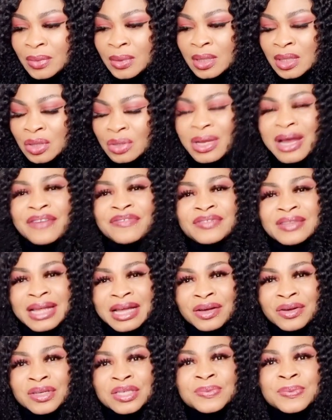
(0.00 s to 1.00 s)
You know, after
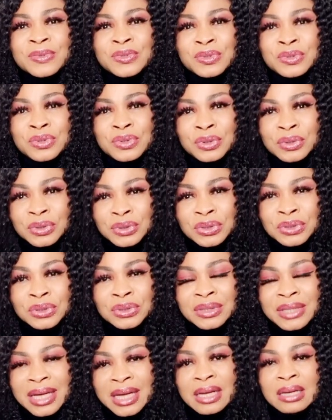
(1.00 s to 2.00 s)
hospital told you
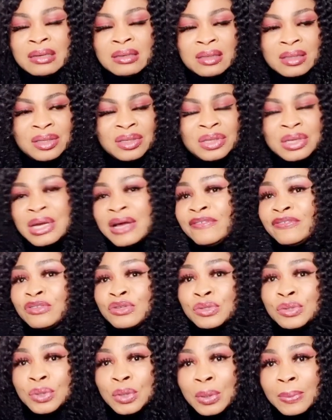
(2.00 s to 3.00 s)
that you have
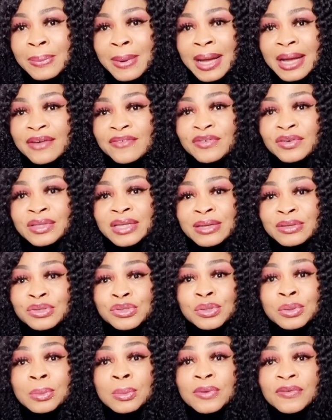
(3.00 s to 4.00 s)
to go back for them
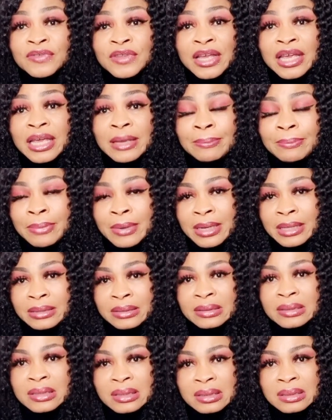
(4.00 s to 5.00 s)
to remove the
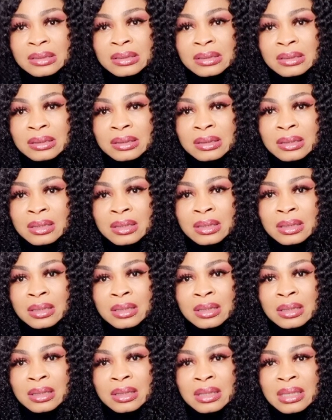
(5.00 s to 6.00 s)
implant.
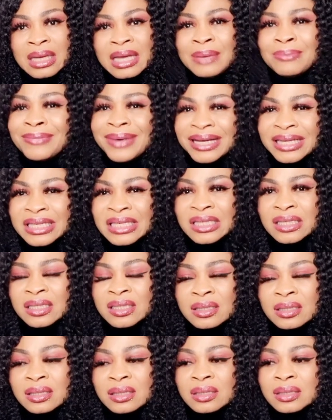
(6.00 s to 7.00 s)

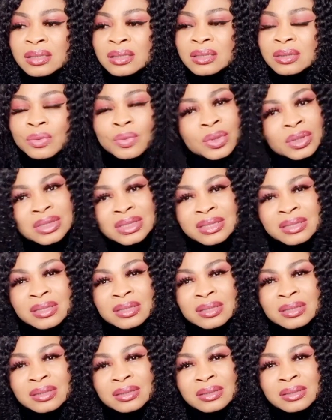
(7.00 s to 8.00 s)
Imagine what
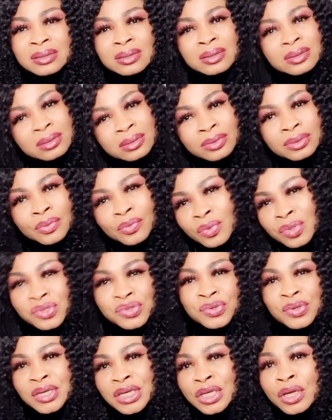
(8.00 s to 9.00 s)
was
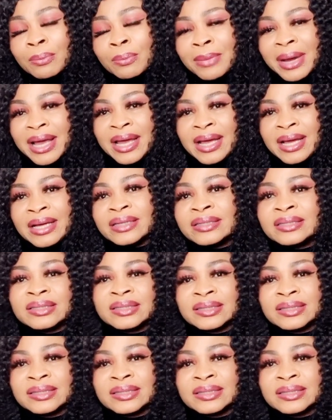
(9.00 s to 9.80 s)
running on my head.